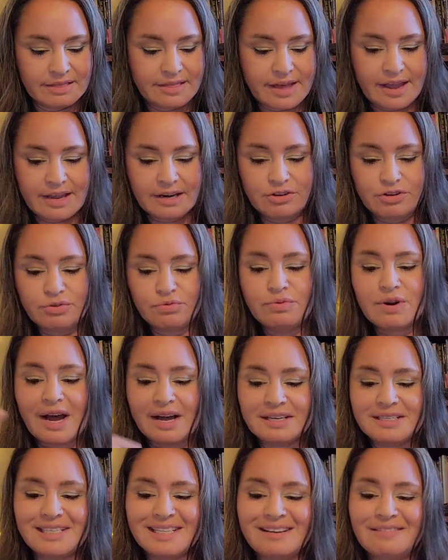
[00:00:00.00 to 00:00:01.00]
They do
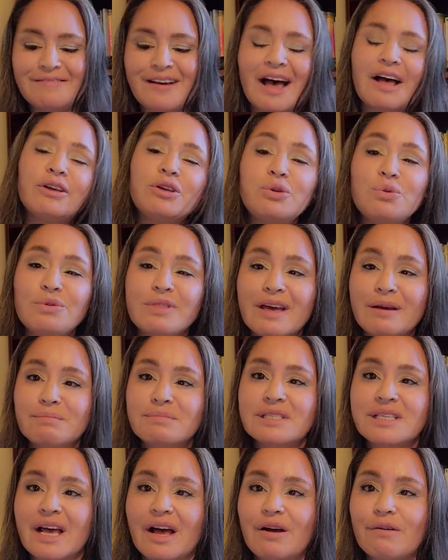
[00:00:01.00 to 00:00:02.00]
not devalue
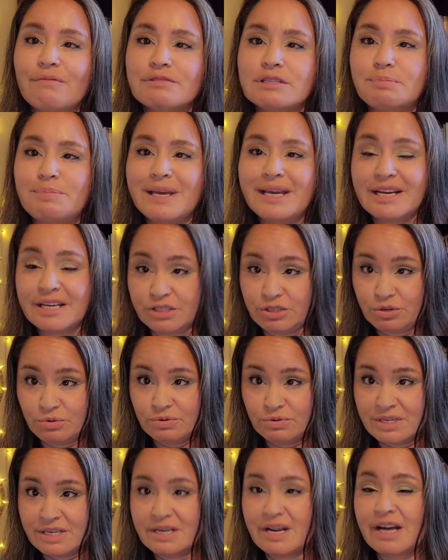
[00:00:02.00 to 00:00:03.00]
themselves because
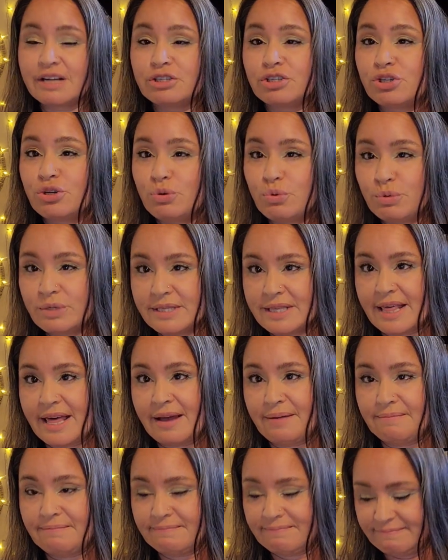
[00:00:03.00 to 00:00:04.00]
you did not choose
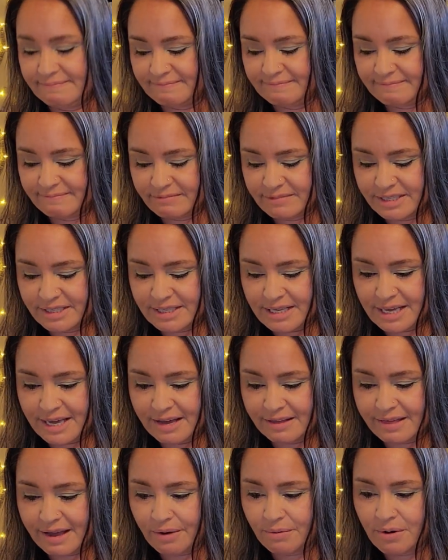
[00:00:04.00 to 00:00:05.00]
them. See
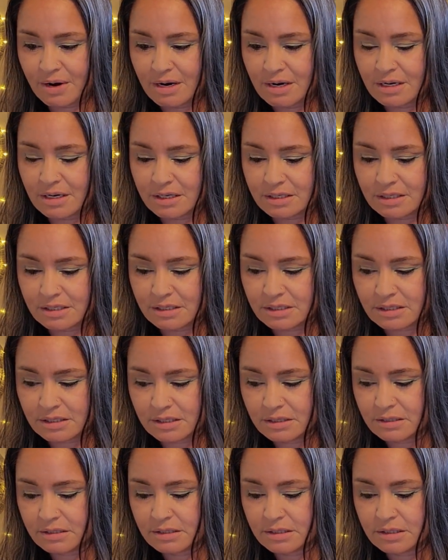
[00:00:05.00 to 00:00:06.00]
how that works?